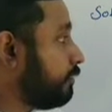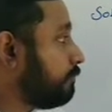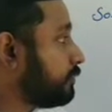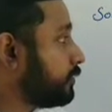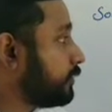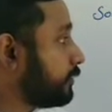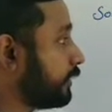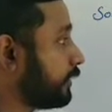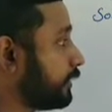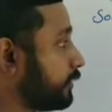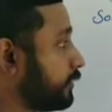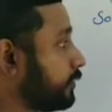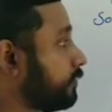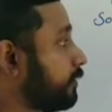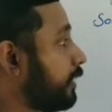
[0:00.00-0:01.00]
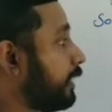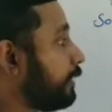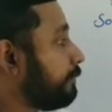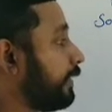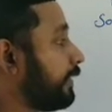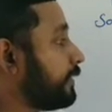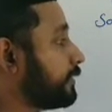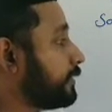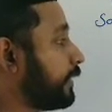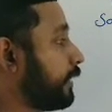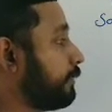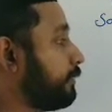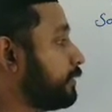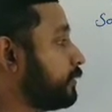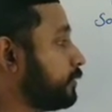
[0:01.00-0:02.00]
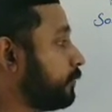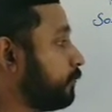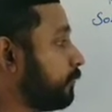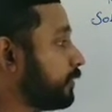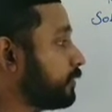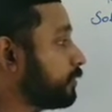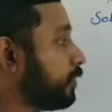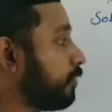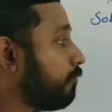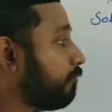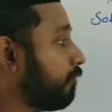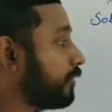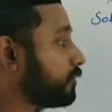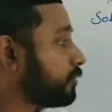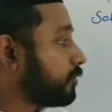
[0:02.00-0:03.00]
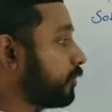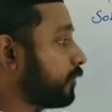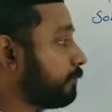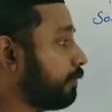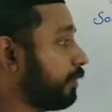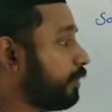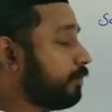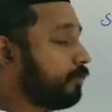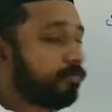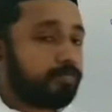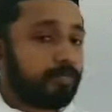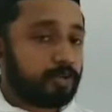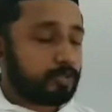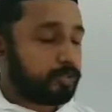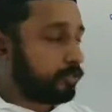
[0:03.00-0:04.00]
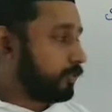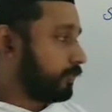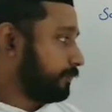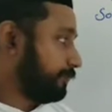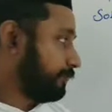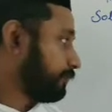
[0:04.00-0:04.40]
which is equal to minus 3 by 2 plus 5 square by 4 square.